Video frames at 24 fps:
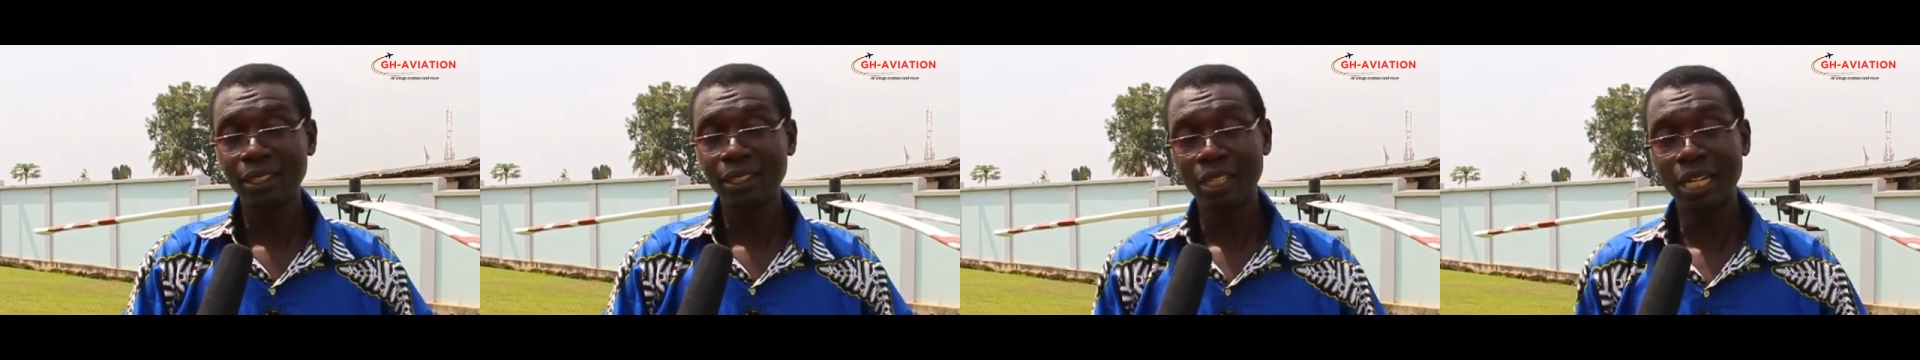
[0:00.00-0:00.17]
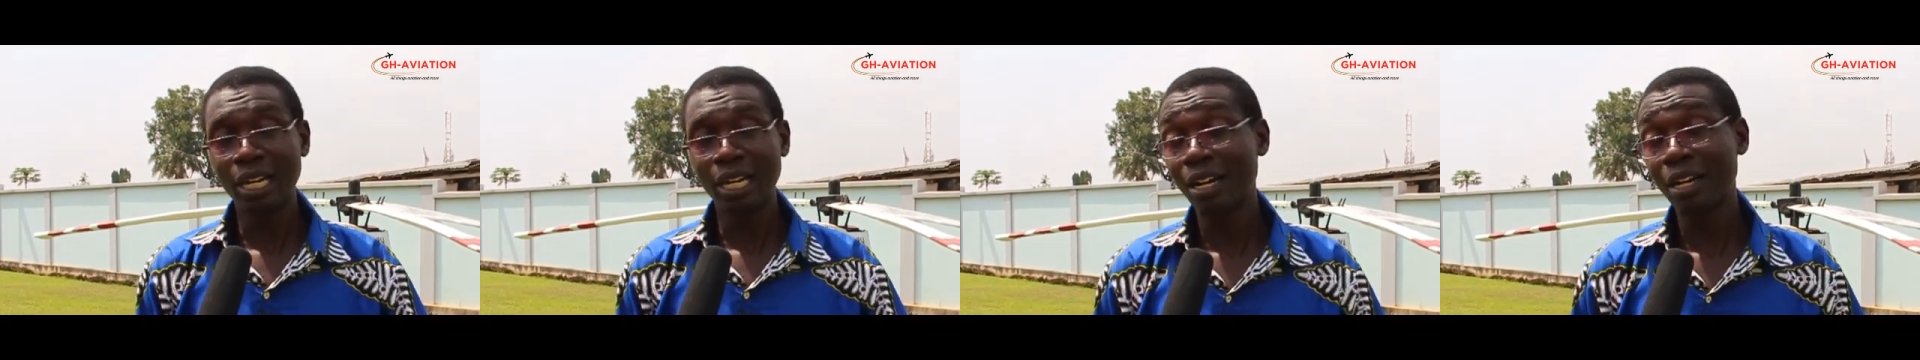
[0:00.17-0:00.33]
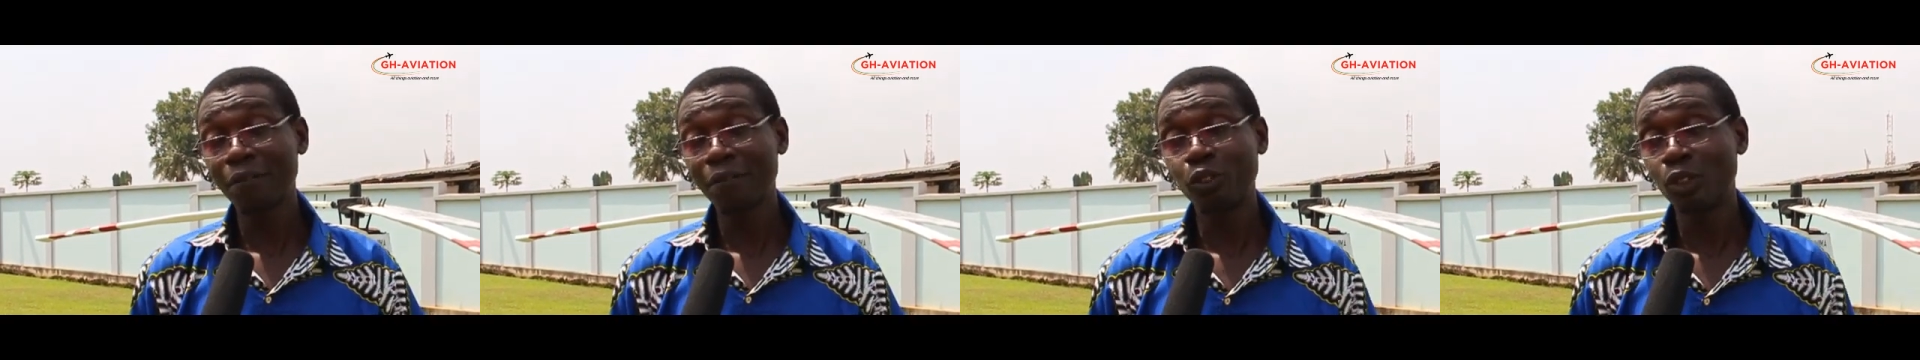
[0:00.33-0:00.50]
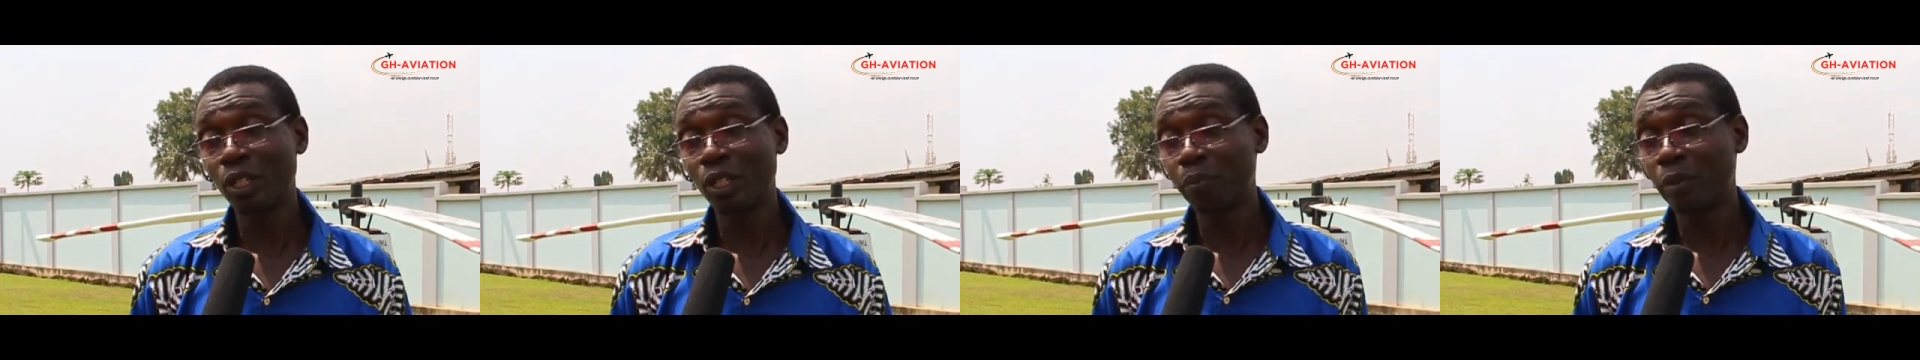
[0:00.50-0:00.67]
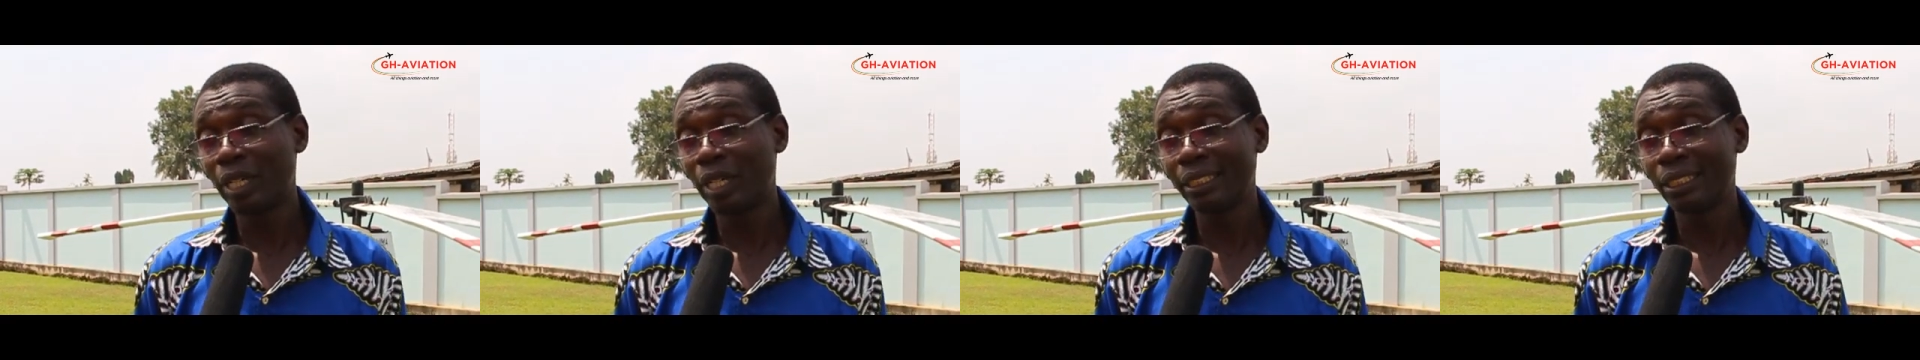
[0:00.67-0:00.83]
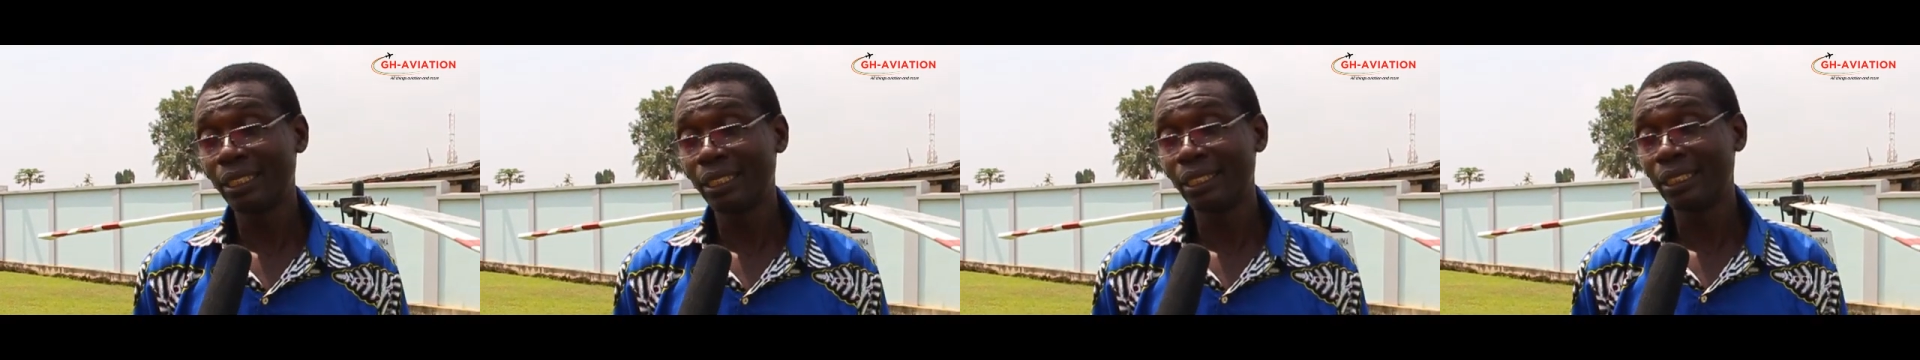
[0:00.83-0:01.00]
I have to
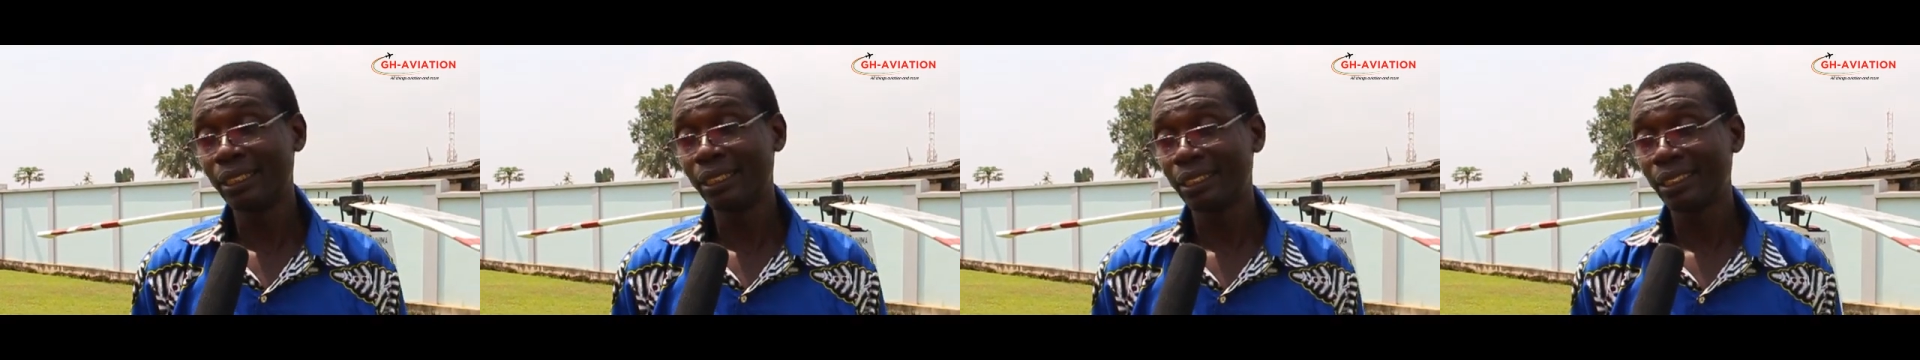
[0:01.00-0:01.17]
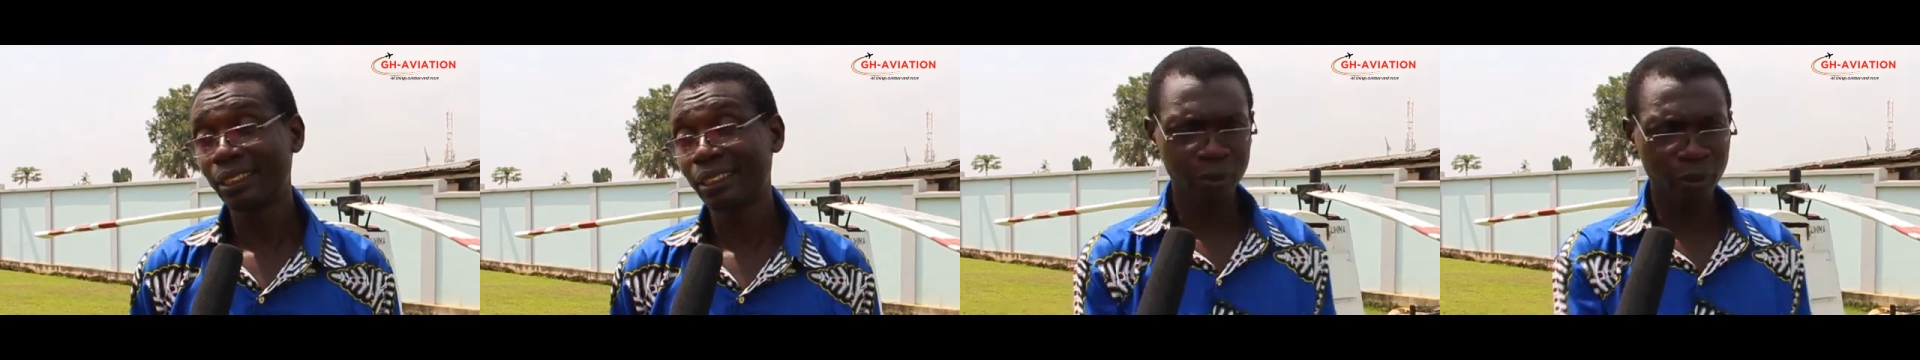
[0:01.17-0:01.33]
abandon it.